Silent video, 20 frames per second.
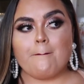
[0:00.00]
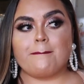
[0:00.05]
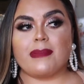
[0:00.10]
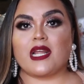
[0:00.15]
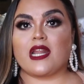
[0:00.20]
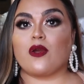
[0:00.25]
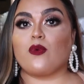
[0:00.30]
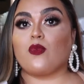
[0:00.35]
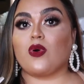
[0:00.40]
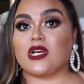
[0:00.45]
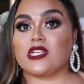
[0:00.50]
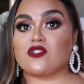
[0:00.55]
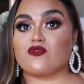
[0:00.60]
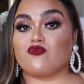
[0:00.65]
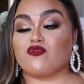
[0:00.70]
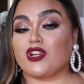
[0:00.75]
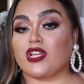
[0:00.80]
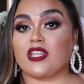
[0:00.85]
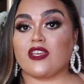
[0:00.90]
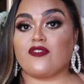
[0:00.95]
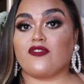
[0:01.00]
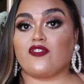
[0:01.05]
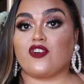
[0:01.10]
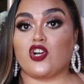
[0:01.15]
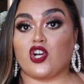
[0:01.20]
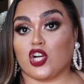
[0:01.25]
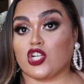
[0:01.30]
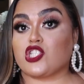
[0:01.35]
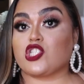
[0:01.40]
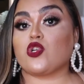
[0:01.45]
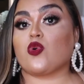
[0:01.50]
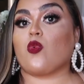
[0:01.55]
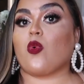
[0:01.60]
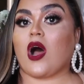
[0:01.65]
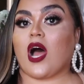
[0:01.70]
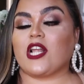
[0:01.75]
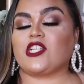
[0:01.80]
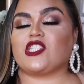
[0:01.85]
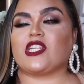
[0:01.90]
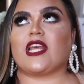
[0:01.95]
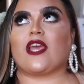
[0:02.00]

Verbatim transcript: but it was really good to watch